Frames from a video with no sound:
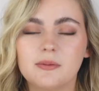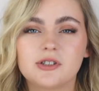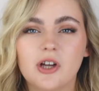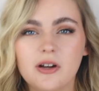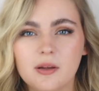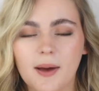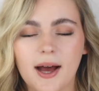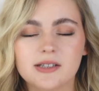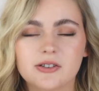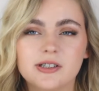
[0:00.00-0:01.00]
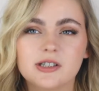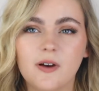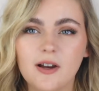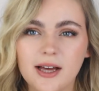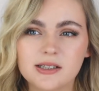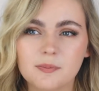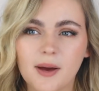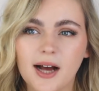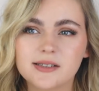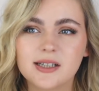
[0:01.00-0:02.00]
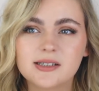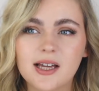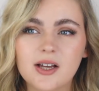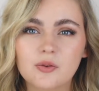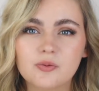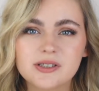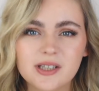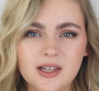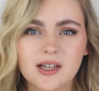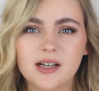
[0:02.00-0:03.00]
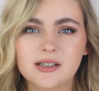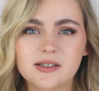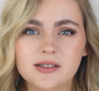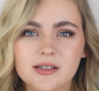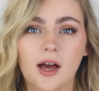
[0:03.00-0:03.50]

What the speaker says: with toning pads or exfoliating pads. It's ridiculous.